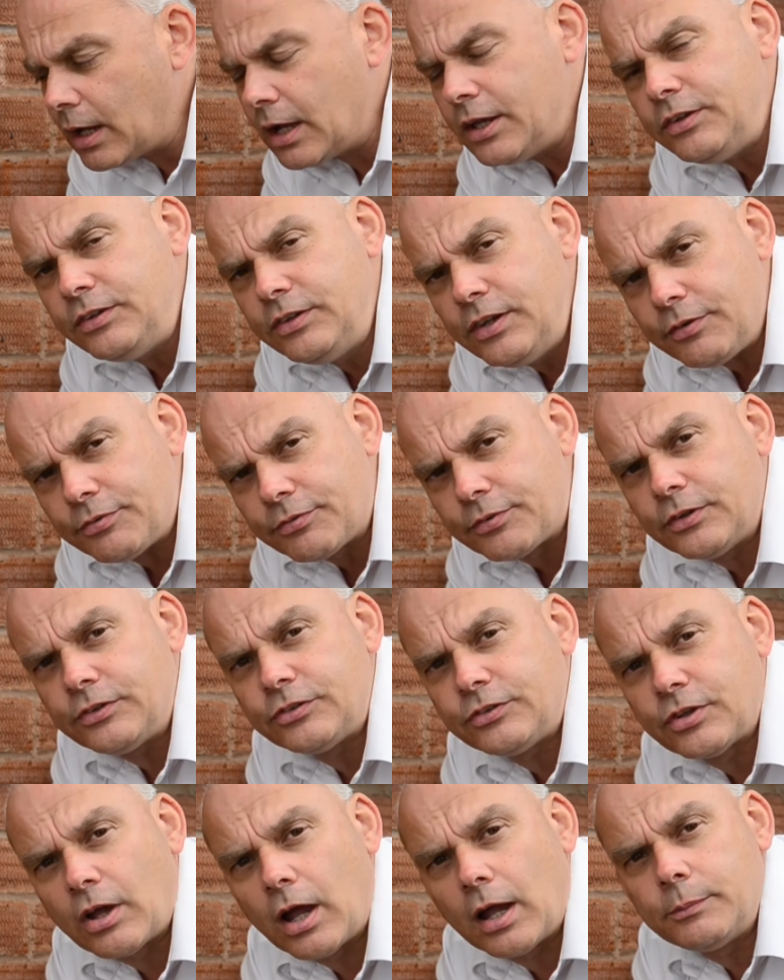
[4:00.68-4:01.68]
at
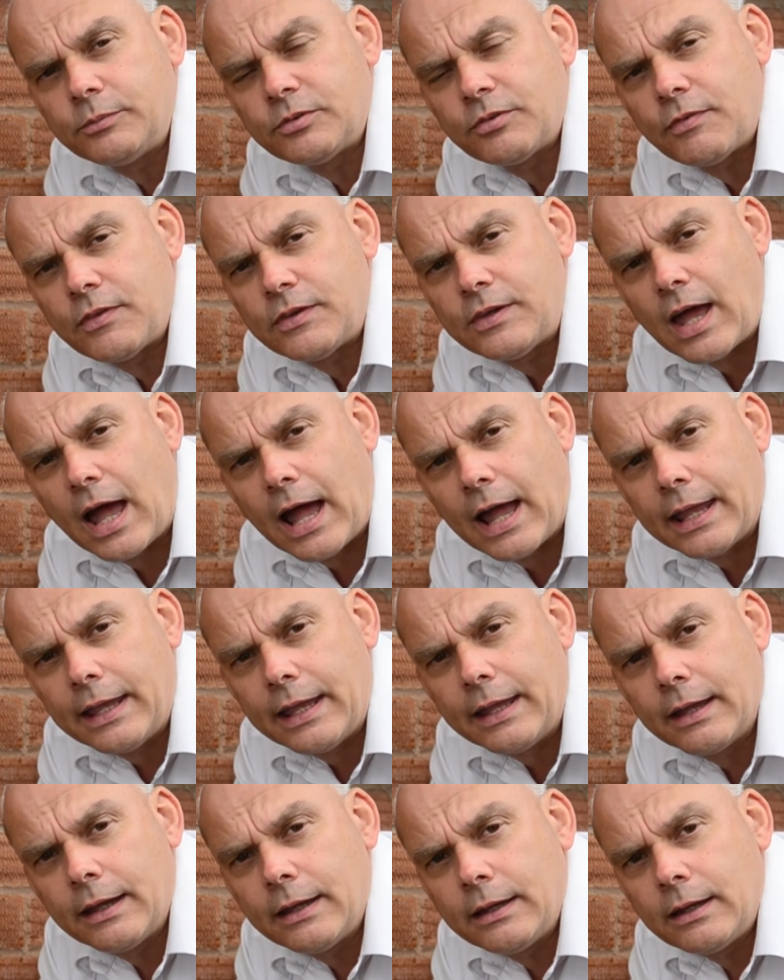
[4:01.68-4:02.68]
different times of the day.
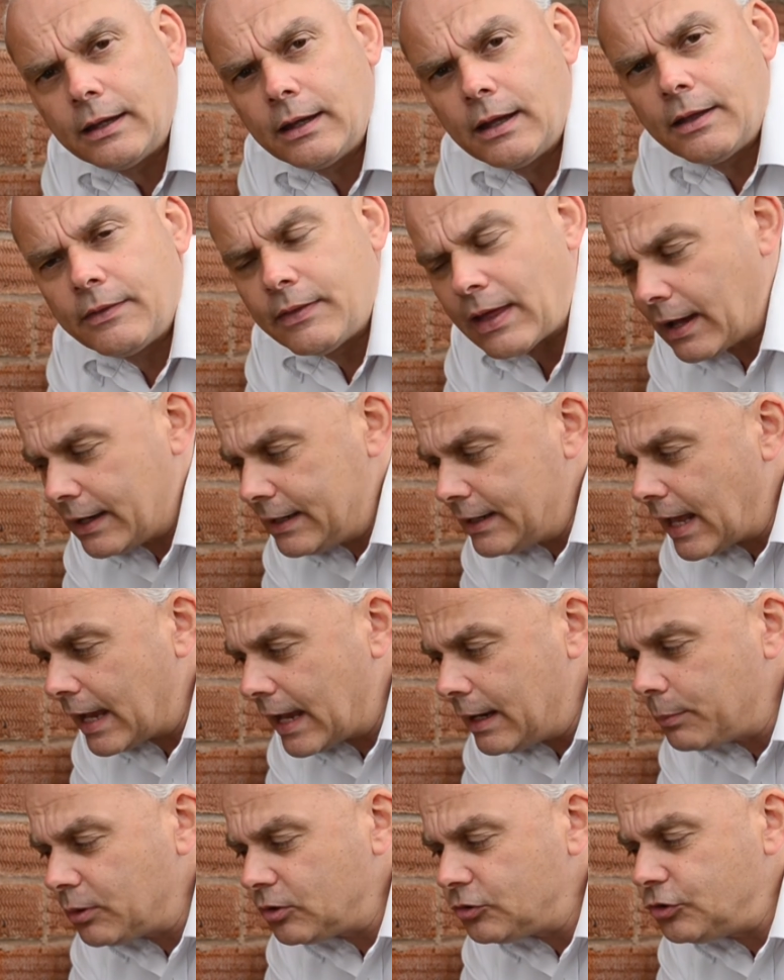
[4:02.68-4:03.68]
That
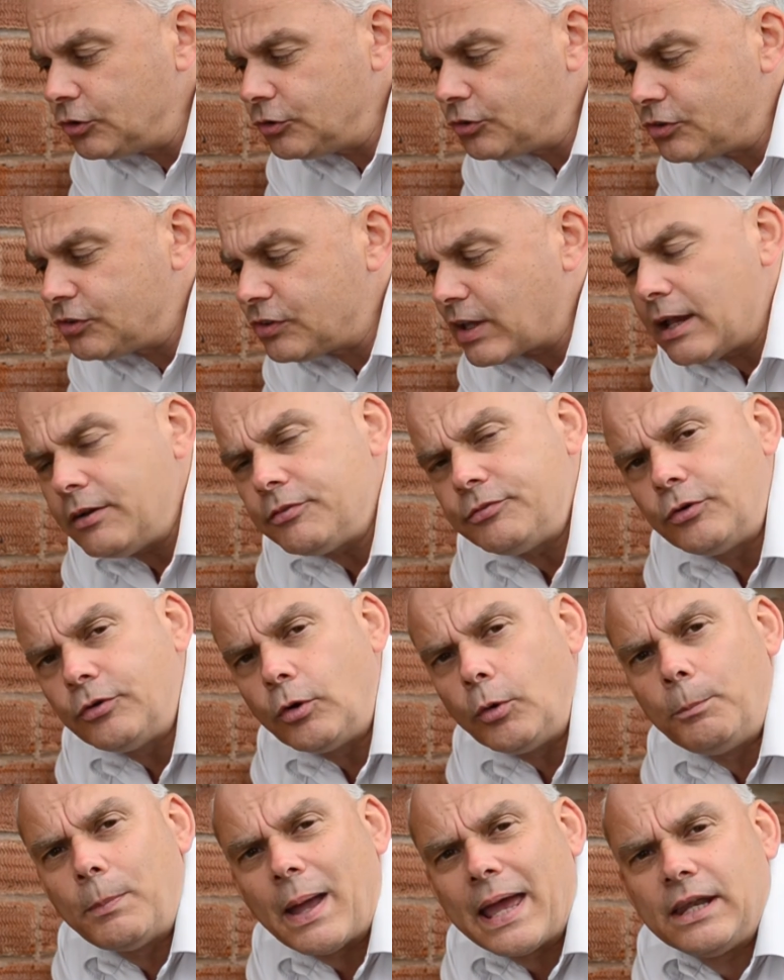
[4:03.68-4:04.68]
enables you to take
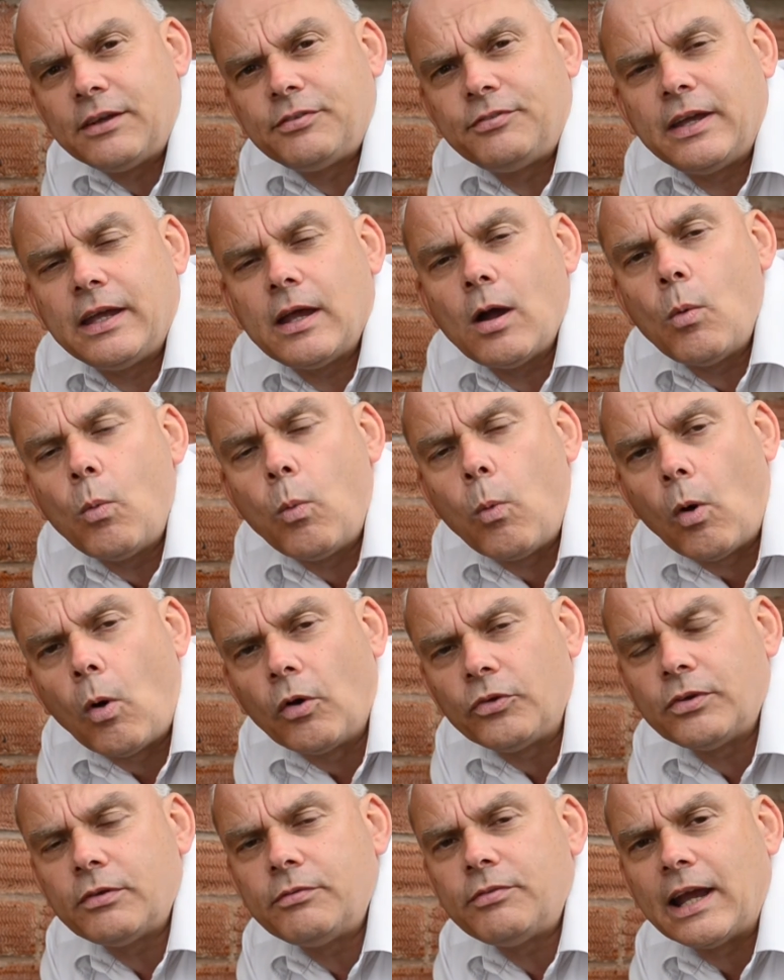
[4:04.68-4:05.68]
full benefit of
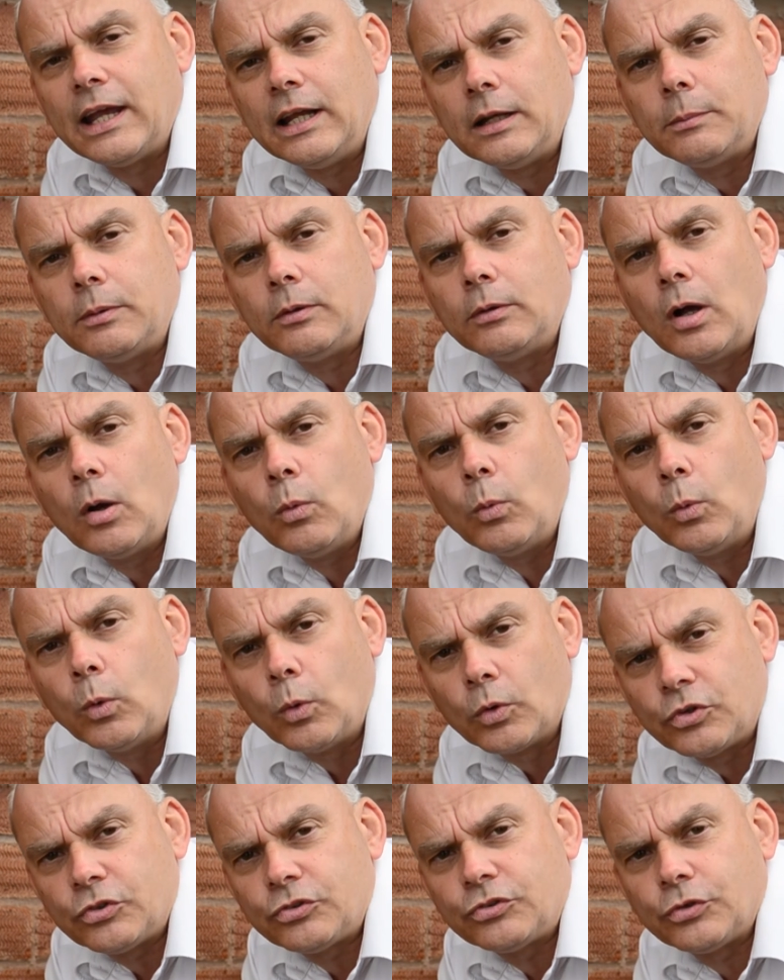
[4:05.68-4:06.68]
what available
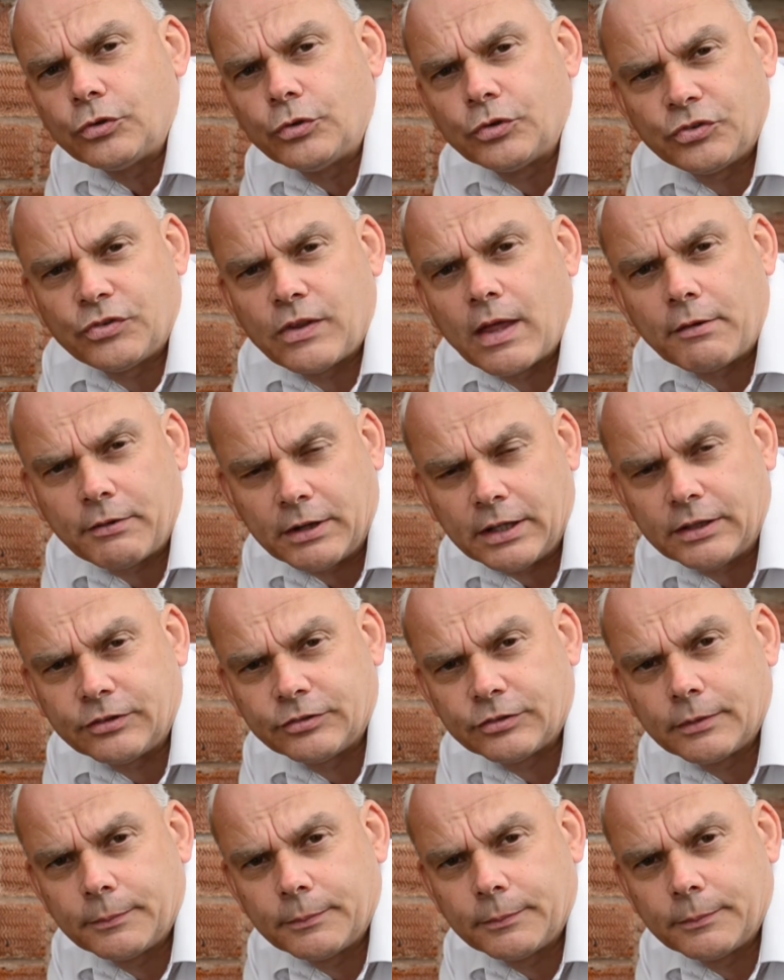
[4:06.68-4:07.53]
water source there is.